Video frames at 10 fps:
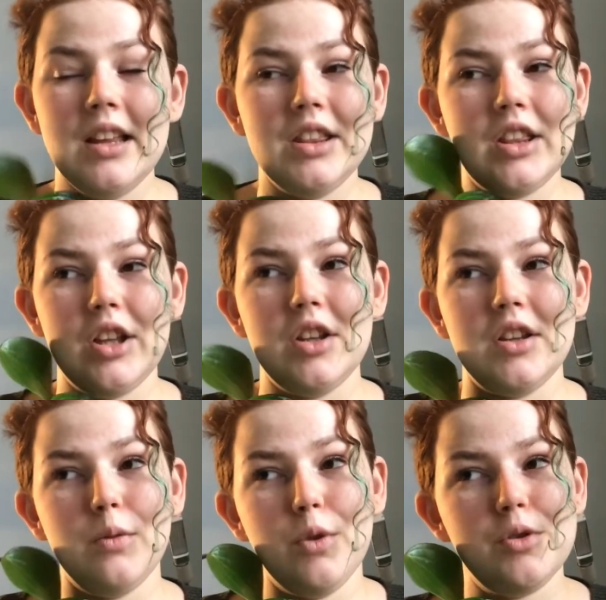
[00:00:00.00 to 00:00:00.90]
the
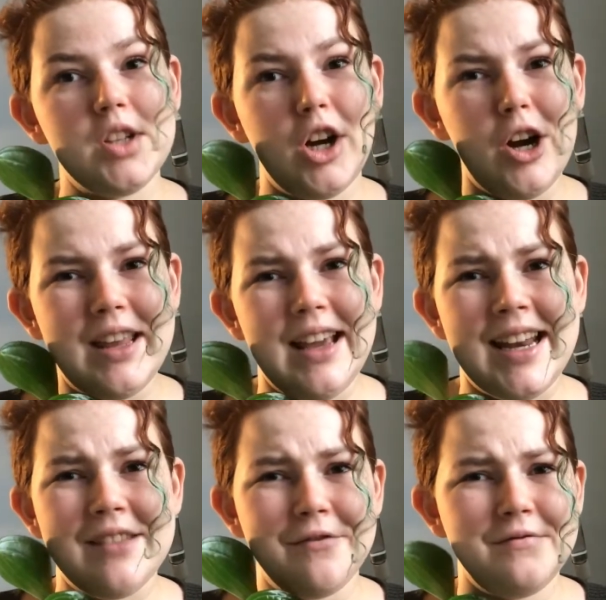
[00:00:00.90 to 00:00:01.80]
roots are already kind
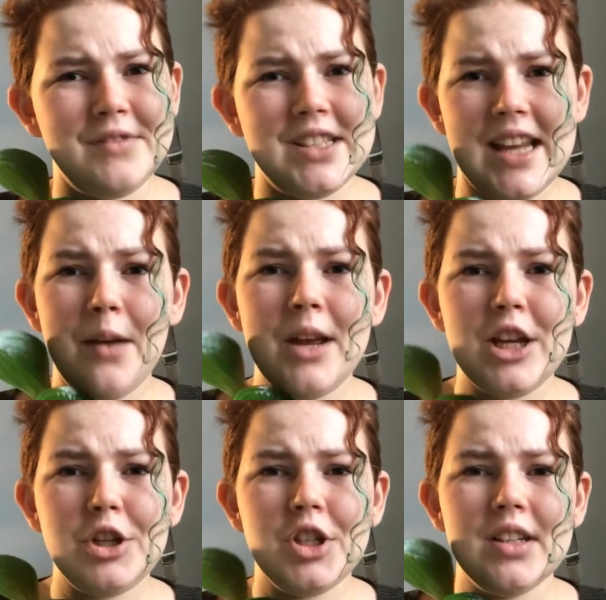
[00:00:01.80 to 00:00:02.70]
of
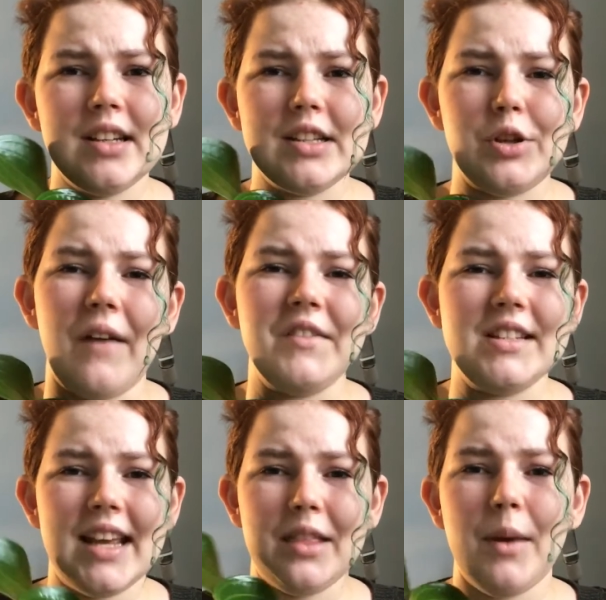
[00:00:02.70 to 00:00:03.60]
damaged because you have to
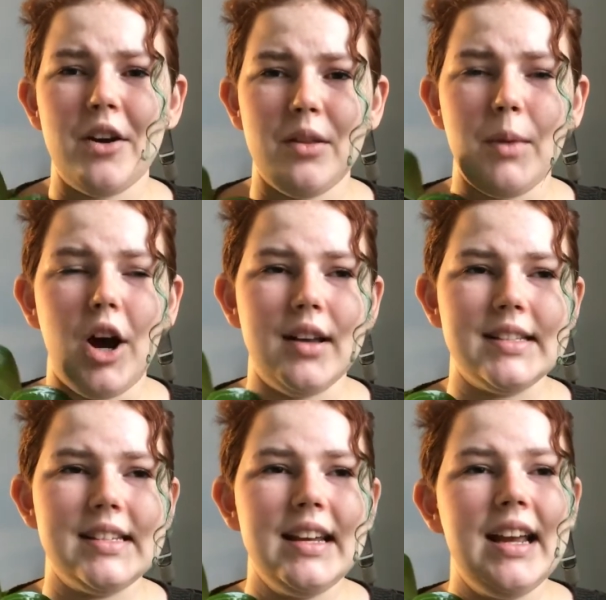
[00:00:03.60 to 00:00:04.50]
take them out of the
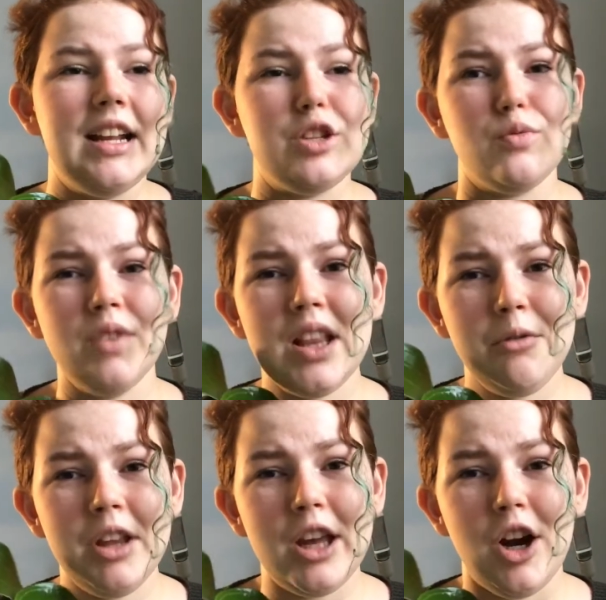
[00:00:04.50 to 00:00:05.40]
moss. It's really,
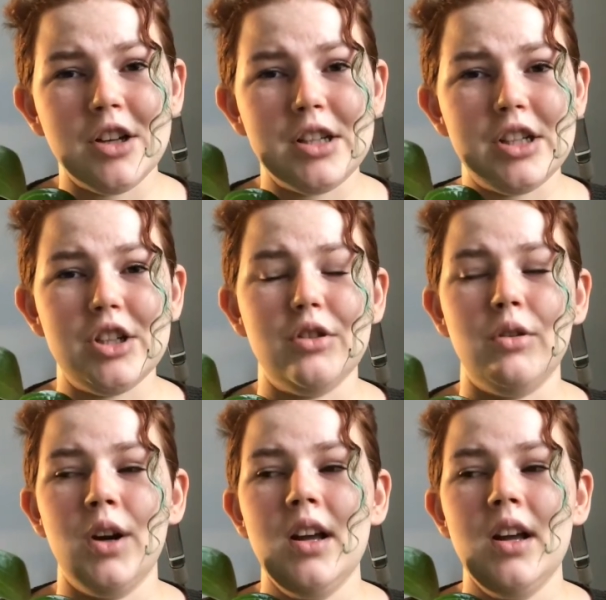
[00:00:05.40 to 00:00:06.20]
really hard to do.